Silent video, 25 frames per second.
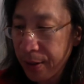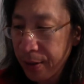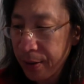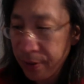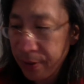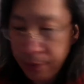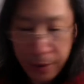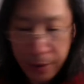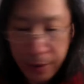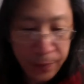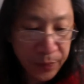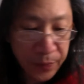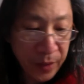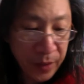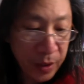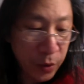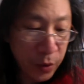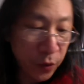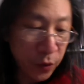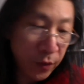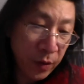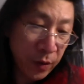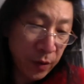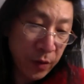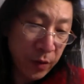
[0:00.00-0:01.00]
Right. And
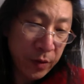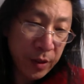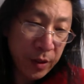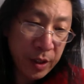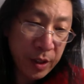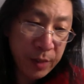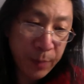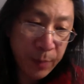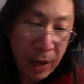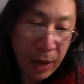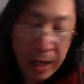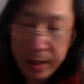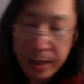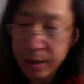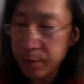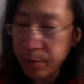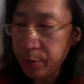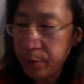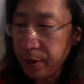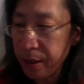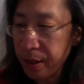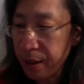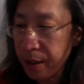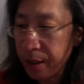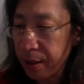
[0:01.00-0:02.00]
you've learned this
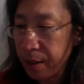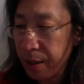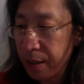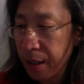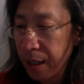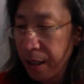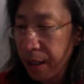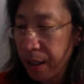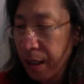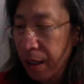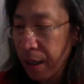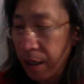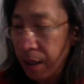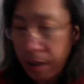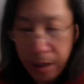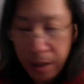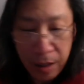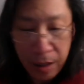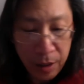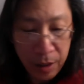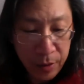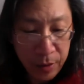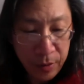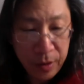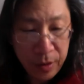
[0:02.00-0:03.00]
possibly in
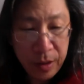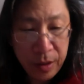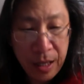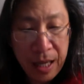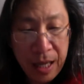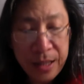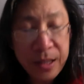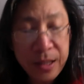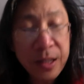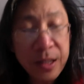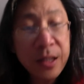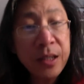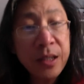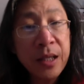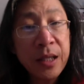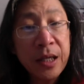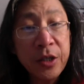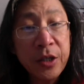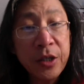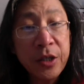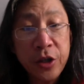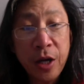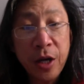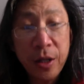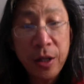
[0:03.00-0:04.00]
other classes like
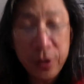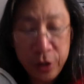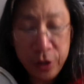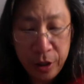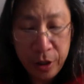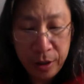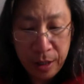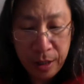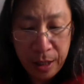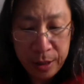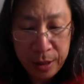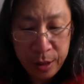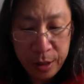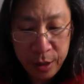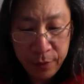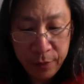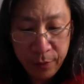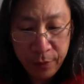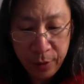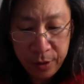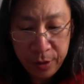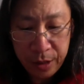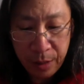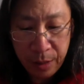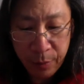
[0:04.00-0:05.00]
geology classes,
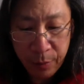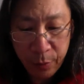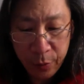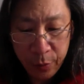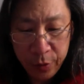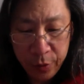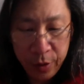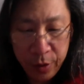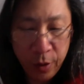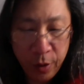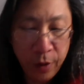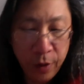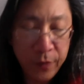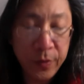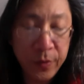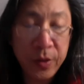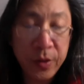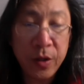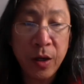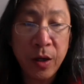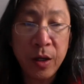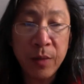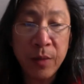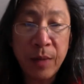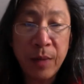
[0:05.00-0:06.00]
for example, which you often
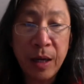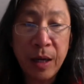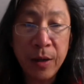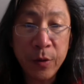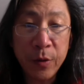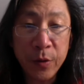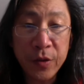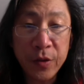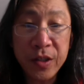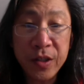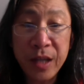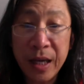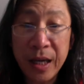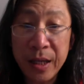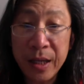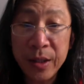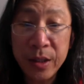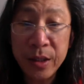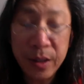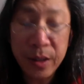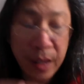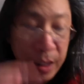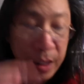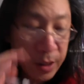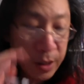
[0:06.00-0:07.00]
talk about, earth science
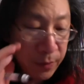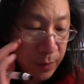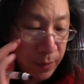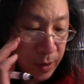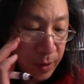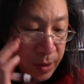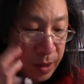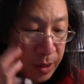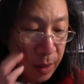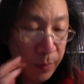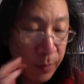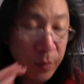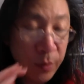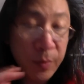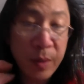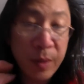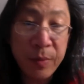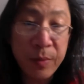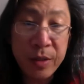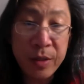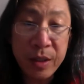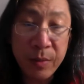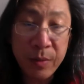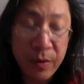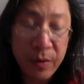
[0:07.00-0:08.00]
class, for example,
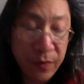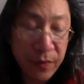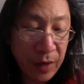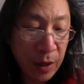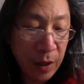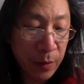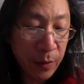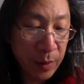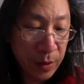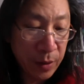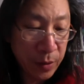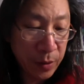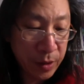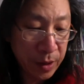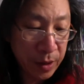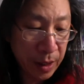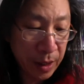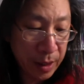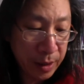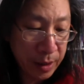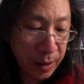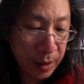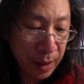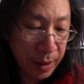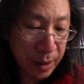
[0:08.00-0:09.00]
maybe some environmental
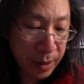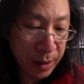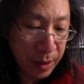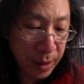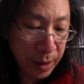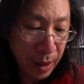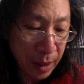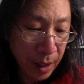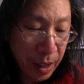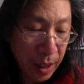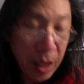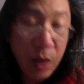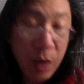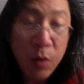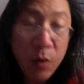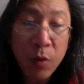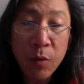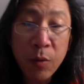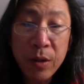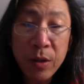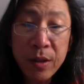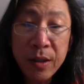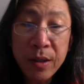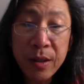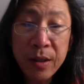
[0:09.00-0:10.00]
science classes. Well,
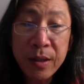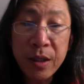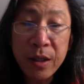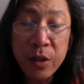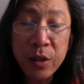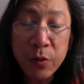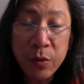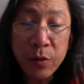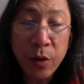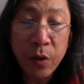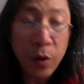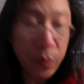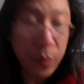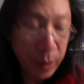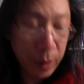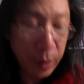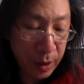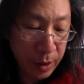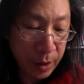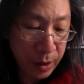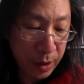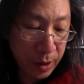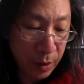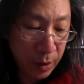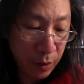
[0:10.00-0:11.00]
one thing that you know
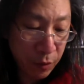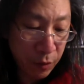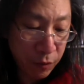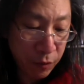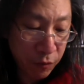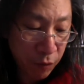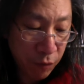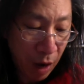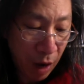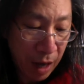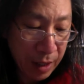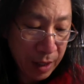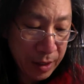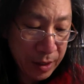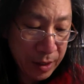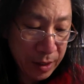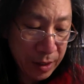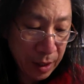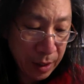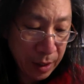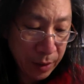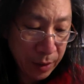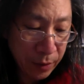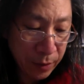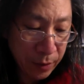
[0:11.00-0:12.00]
is the rock
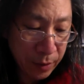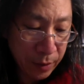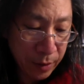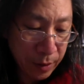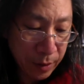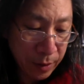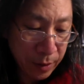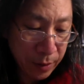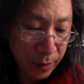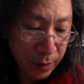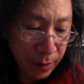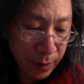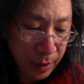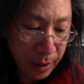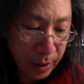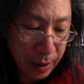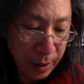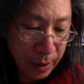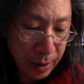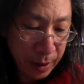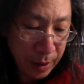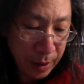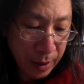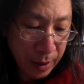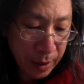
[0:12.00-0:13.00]
cycle, right?
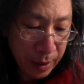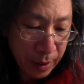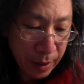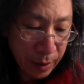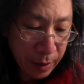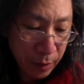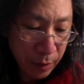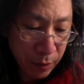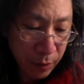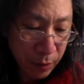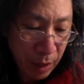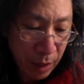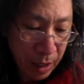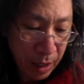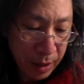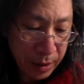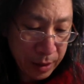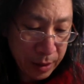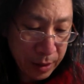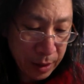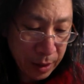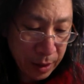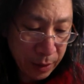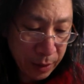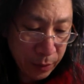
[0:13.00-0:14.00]
The rock
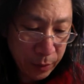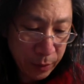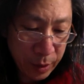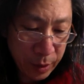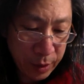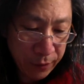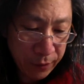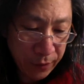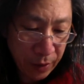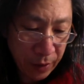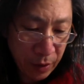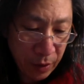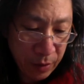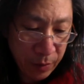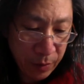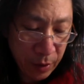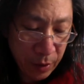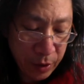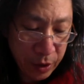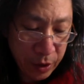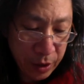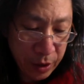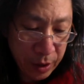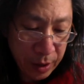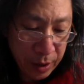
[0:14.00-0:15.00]
cycle is very
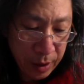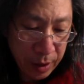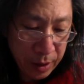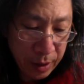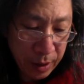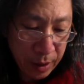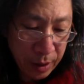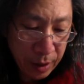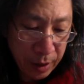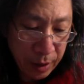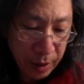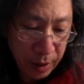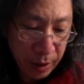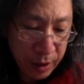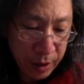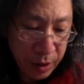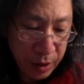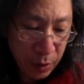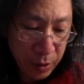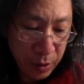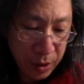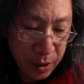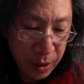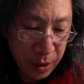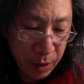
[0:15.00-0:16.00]
much
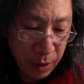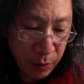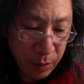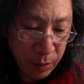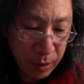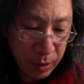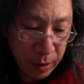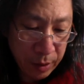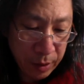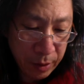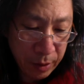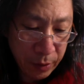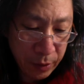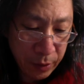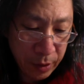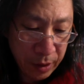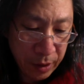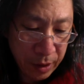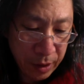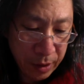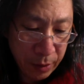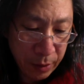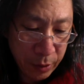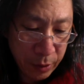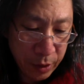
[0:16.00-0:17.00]
associated with the
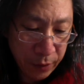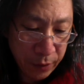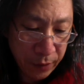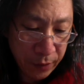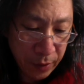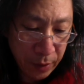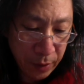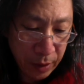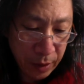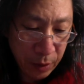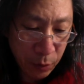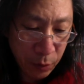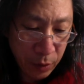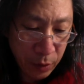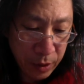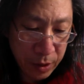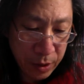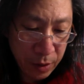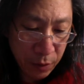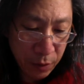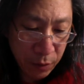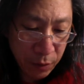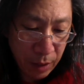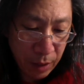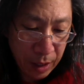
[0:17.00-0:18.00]
lithosphere. And what is
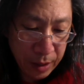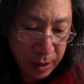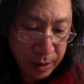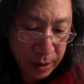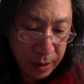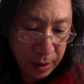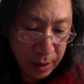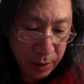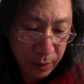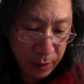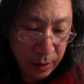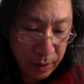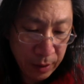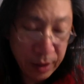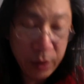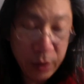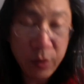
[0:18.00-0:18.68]
the rock cycle like?